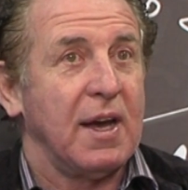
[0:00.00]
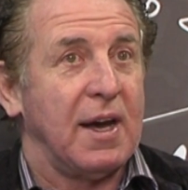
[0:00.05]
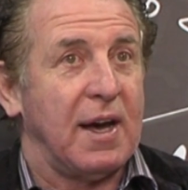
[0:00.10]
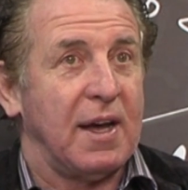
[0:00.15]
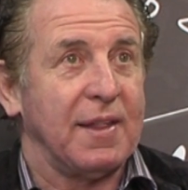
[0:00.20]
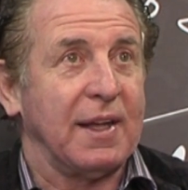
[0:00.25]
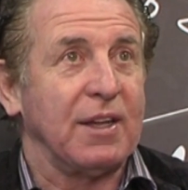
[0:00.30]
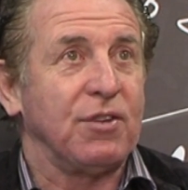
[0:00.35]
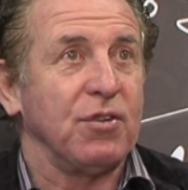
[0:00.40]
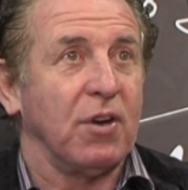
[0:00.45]

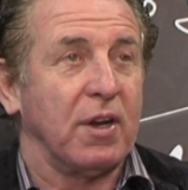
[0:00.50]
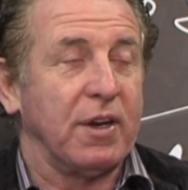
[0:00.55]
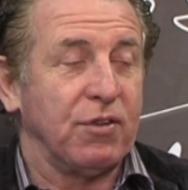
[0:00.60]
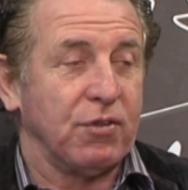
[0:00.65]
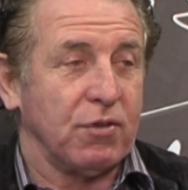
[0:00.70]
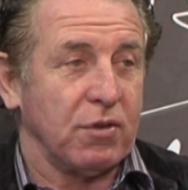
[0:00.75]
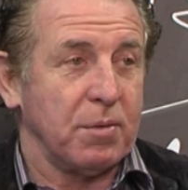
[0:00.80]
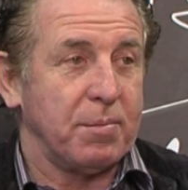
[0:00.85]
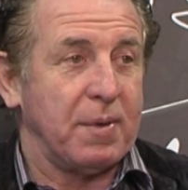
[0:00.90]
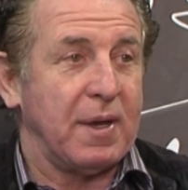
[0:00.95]
I think Johnny's
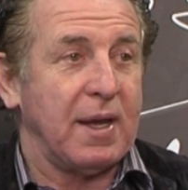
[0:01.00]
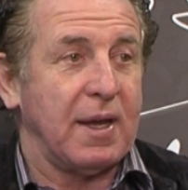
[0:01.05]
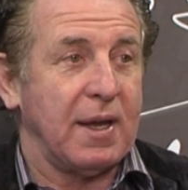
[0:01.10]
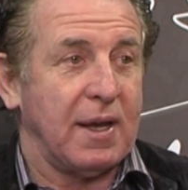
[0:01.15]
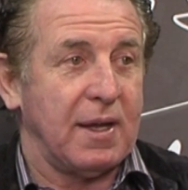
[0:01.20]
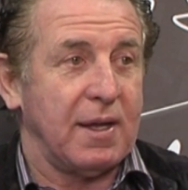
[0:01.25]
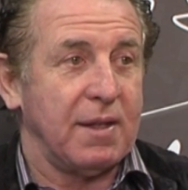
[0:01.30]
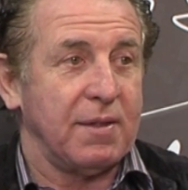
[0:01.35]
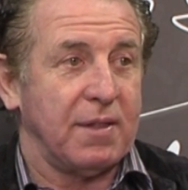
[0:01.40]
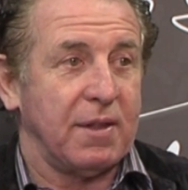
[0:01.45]
going to be
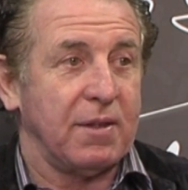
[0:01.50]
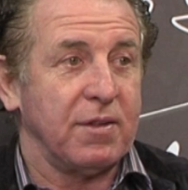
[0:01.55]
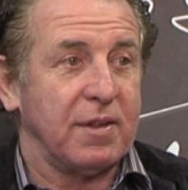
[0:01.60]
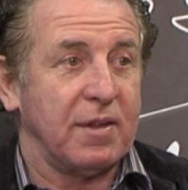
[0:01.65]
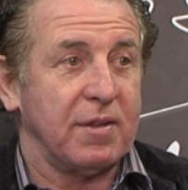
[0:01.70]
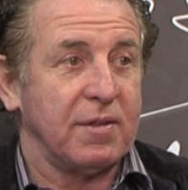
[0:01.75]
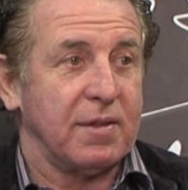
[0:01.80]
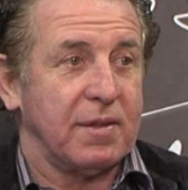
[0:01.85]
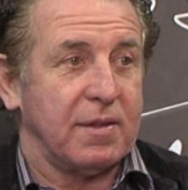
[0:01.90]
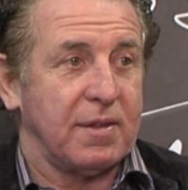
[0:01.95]

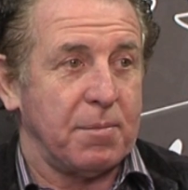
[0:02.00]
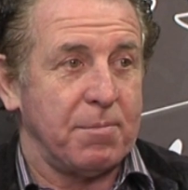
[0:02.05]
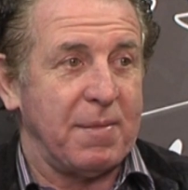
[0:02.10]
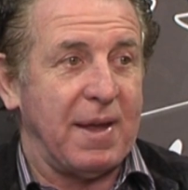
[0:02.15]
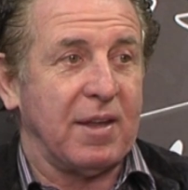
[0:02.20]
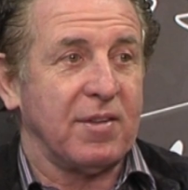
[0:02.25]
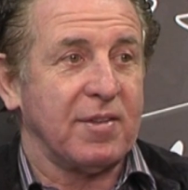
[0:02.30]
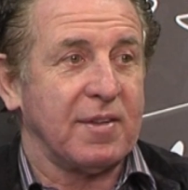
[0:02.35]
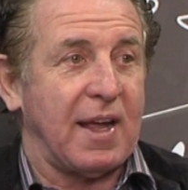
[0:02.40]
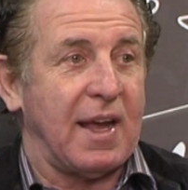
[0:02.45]
the
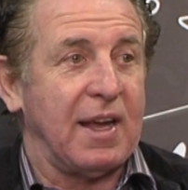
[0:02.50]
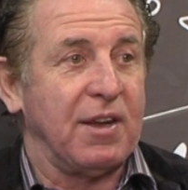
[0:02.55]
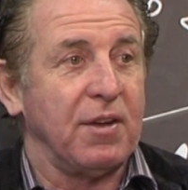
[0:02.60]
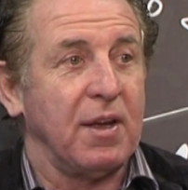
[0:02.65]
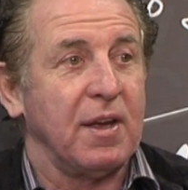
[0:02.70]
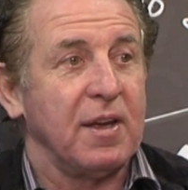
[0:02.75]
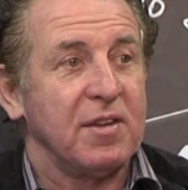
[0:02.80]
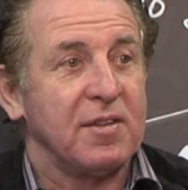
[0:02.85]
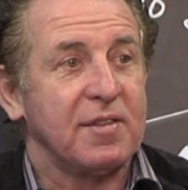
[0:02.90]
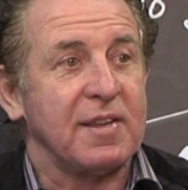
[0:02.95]
make-stay
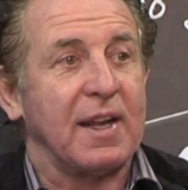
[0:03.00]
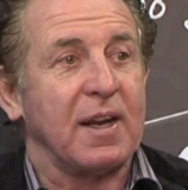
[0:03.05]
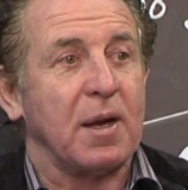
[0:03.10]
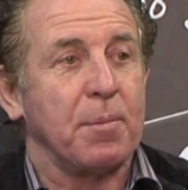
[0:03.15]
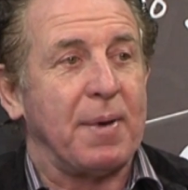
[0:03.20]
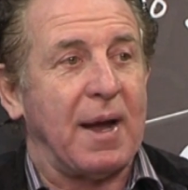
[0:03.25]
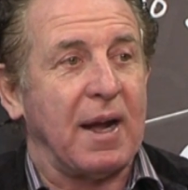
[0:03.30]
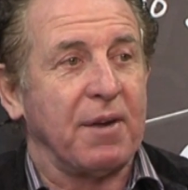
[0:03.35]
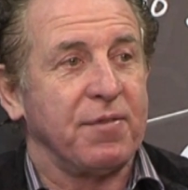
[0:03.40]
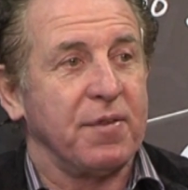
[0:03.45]

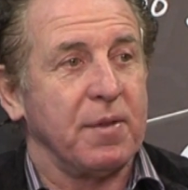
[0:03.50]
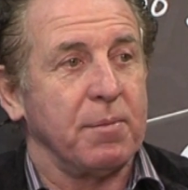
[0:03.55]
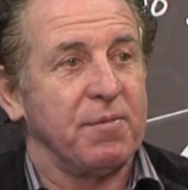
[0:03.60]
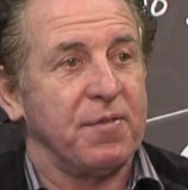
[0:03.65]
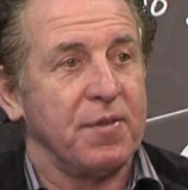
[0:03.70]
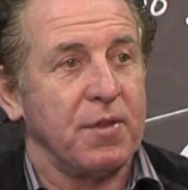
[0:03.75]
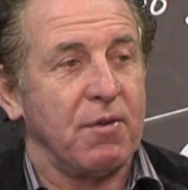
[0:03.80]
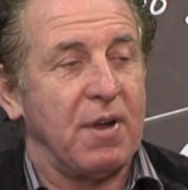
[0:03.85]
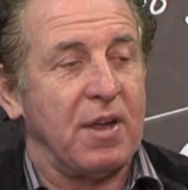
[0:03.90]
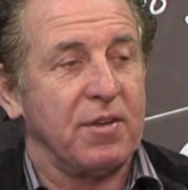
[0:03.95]
centre-back for them
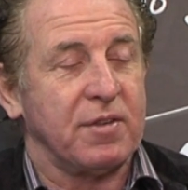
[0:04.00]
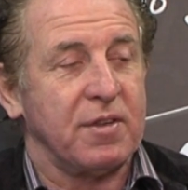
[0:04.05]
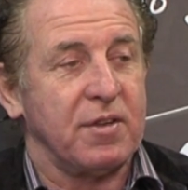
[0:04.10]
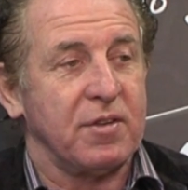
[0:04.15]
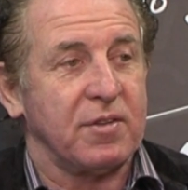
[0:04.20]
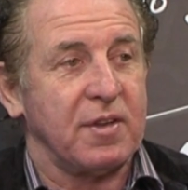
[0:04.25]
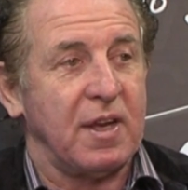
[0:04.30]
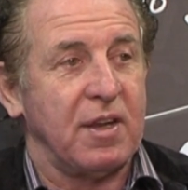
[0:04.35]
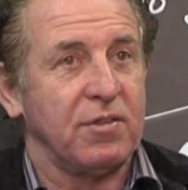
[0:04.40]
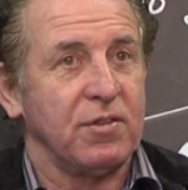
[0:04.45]
for the rest of the
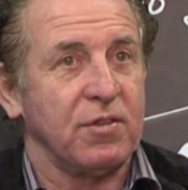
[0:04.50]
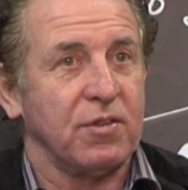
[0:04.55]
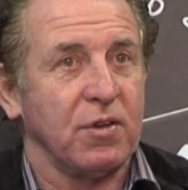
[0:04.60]
season.